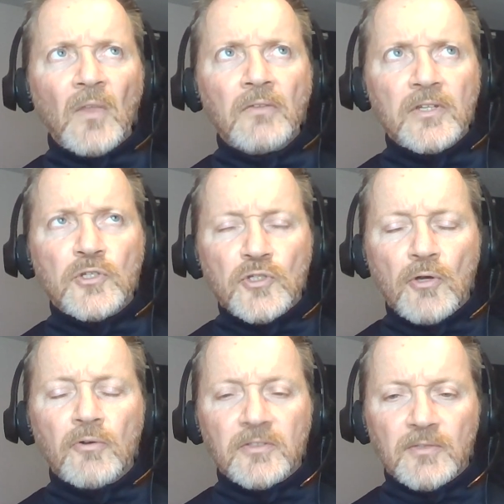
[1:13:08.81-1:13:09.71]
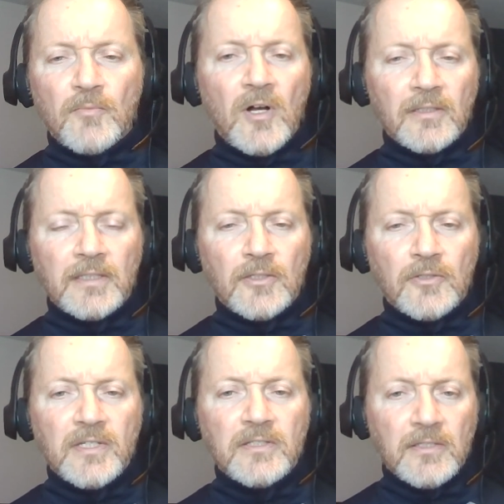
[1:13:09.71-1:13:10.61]
that showed a small
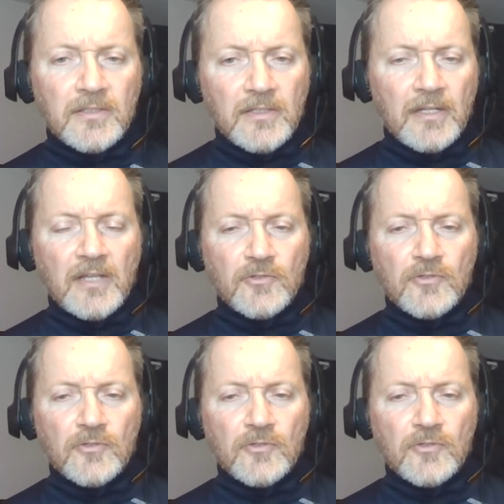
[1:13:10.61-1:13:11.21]
increase in, in as you